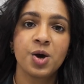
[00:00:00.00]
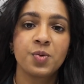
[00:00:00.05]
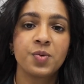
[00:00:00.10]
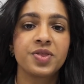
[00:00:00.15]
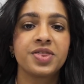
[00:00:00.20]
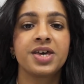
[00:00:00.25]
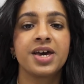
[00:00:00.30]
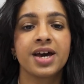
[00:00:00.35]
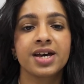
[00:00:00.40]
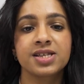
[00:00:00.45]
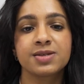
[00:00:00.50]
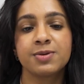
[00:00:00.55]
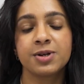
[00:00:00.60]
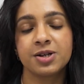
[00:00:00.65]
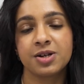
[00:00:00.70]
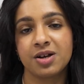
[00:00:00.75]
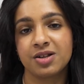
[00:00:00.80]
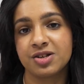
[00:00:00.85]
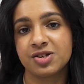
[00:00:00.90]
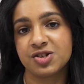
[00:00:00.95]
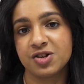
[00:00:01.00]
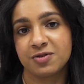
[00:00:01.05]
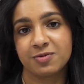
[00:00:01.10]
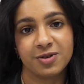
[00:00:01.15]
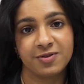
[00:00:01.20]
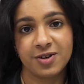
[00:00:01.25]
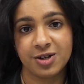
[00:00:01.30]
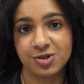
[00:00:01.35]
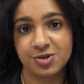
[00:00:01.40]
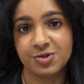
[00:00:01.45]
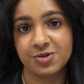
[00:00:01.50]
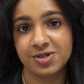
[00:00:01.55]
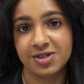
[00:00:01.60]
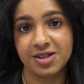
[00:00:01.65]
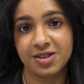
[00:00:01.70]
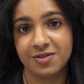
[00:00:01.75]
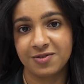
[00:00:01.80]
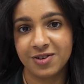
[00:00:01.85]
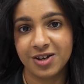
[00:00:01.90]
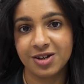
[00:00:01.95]
with the expert knowledge of professionals
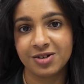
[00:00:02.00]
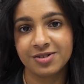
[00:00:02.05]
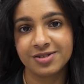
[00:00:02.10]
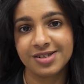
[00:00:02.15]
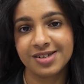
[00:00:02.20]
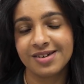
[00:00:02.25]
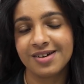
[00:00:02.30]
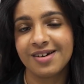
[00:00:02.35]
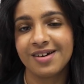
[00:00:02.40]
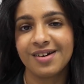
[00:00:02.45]
in the field.